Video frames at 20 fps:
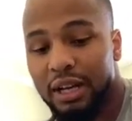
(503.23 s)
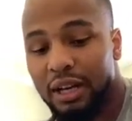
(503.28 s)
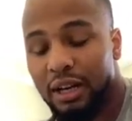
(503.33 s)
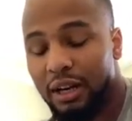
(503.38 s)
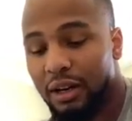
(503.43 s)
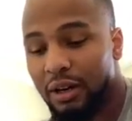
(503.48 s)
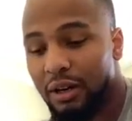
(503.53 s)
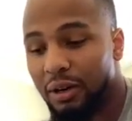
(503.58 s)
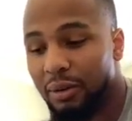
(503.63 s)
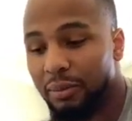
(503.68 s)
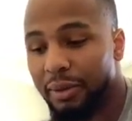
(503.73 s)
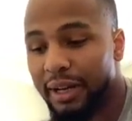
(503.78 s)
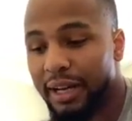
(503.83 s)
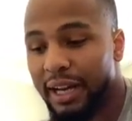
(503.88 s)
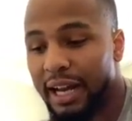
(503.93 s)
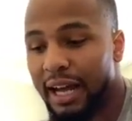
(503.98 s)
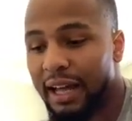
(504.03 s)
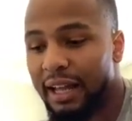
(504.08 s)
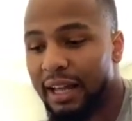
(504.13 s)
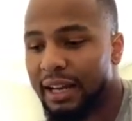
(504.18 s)
and
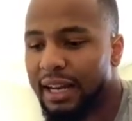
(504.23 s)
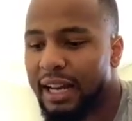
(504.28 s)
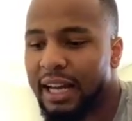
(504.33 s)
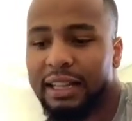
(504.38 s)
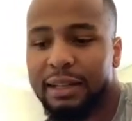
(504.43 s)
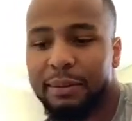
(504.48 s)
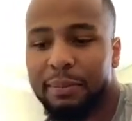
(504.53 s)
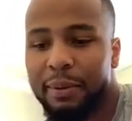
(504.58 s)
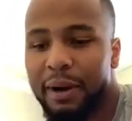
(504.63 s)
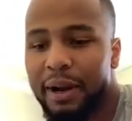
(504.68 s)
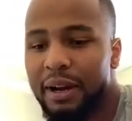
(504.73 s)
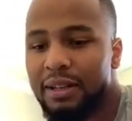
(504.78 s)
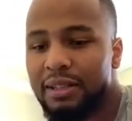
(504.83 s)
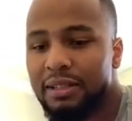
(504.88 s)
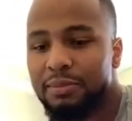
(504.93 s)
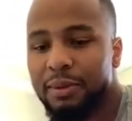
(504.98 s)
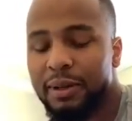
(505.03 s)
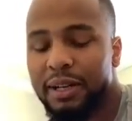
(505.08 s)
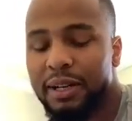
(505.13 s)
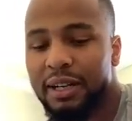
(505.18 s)
not the
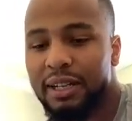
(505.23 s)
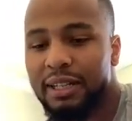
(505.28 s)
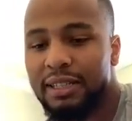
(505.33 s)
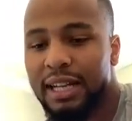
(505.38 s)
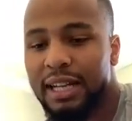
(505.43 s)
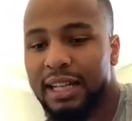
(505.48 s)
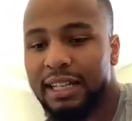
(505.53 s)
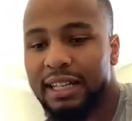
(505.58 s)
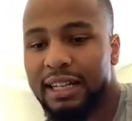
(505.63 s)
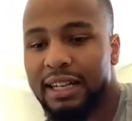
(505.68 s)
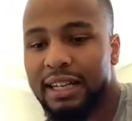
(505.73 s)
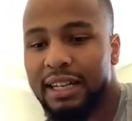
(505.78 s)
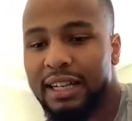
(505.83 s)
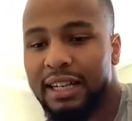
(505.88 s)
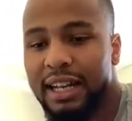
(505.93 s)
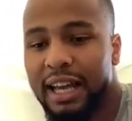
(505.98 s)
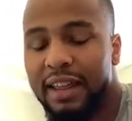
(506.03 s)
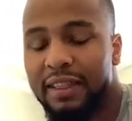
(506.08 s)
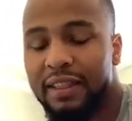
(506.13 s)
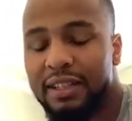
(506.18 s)
parents, because at the end of the
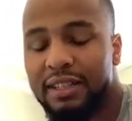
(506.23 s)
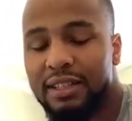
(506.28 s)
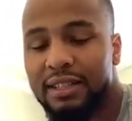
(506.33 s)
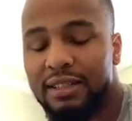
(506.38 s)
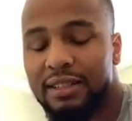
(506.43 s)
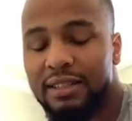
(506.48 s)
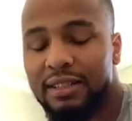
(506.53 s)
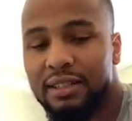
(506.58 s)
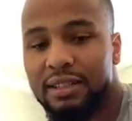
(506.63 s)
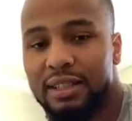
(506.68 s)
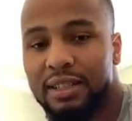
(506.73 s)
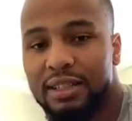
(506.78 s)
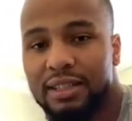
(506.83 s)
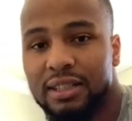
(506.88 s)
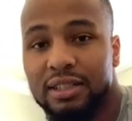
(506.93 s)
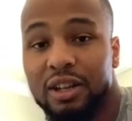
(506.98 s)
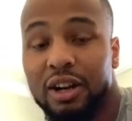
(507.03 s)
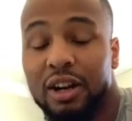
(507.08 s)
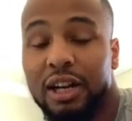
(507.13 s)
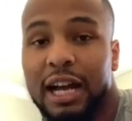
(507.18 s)
day, this is
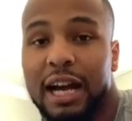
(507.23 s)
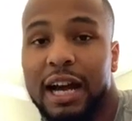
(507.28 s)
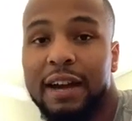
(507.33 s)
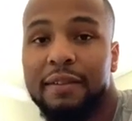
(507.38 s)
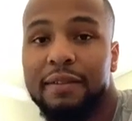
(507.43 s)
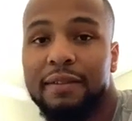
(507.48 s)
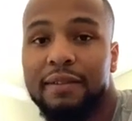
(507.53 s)
our life.